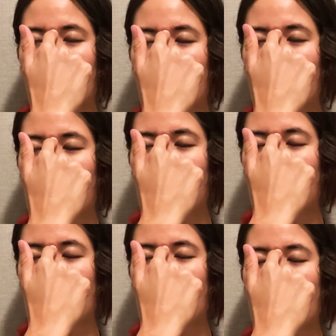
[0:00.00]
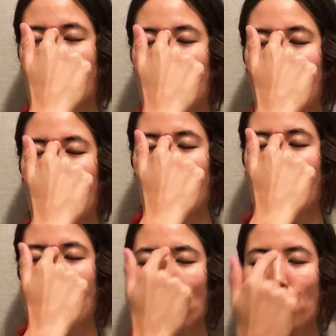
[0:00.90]
And that's the center of your head. And
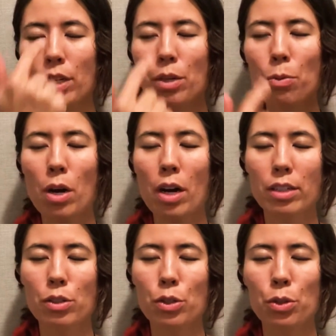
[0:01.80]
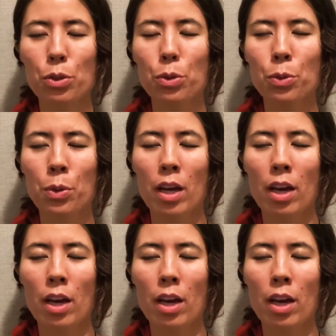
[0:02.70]
that's where you want to